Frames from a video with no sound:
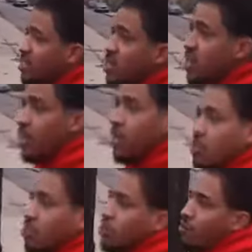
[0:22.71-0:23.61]
Yeah.
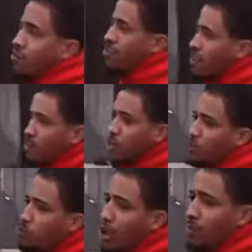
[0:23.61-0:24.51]
So you don't feel that way no
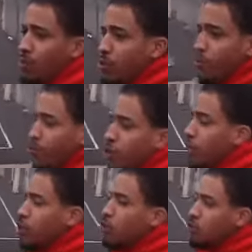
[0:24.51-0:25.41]
more. I mean, you feel your
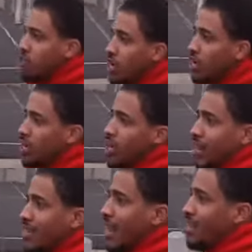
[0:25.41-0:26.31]
new shit. Yeah.
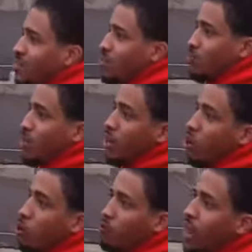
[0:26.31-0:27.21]
That's how you, with
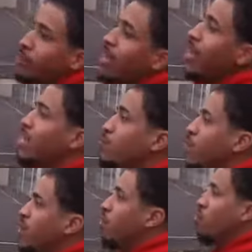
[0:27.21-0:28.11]
old rats. I hate
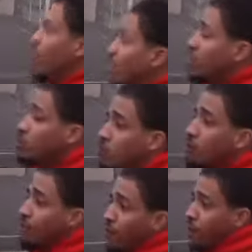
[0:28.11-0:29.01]
spitting old rats because you don't
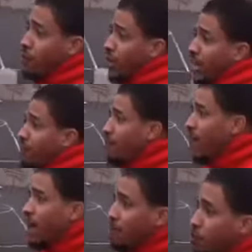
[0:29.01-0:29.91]
feel them. You ain't got that
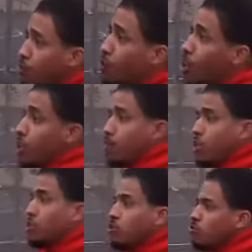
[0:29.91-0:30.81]
vibe no more. Yeah. But
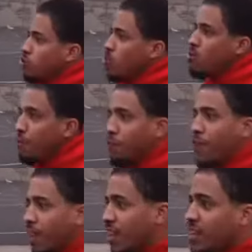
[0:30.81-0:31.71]
your new joint, you
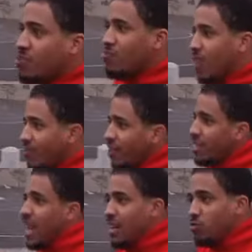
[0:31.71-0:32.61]
feel it because you live it. It's
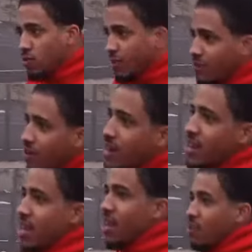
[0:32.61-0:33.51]
how you living right
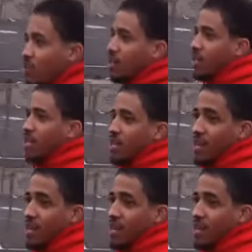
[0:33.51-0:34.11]
now. Yeah.